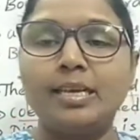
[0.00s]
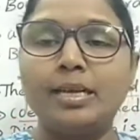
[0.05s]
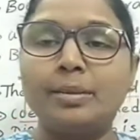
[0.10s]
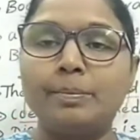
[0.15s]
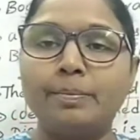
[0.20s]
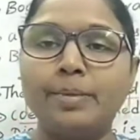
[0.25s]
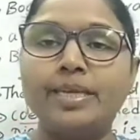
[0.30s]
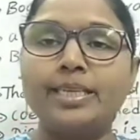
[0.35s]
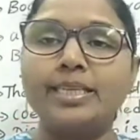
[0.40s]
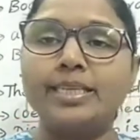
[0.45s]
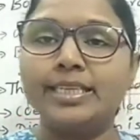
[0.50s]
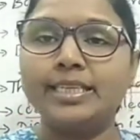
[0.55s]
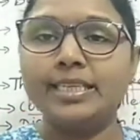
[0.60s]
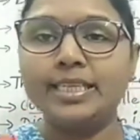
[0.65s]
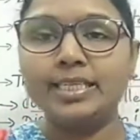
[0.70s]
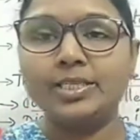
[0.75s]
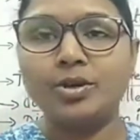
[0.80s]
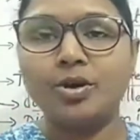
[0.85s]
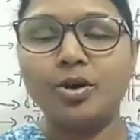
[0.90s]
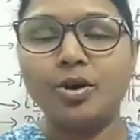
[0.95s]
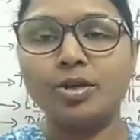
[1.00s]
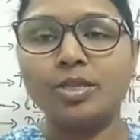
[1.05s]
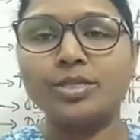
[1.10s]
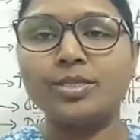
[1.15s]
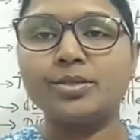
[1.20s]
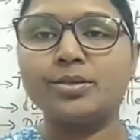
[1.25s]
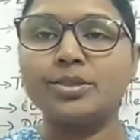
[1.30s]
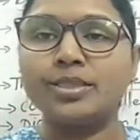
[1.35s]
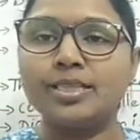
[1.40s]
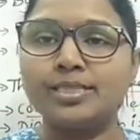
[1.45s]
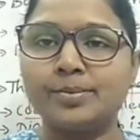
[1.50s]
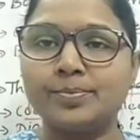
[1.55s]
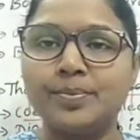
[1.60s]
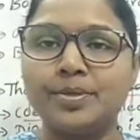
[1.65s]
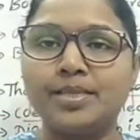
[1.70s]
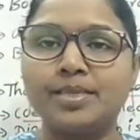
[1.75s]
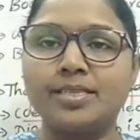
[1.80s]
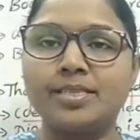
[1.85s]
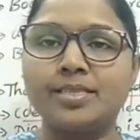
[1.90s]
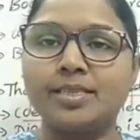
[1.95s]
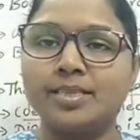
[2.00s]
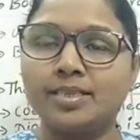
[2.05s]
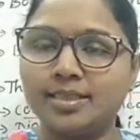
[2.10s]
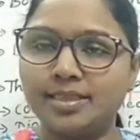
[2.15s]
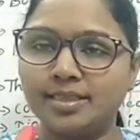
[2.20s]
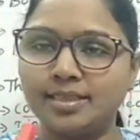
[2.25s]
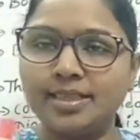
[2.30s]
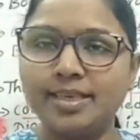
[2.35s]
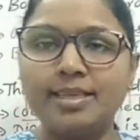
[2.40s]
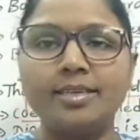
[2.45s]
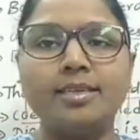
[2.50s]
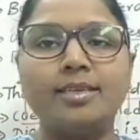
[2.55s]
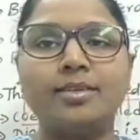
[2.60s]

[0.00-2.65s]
but it is also dispersed in the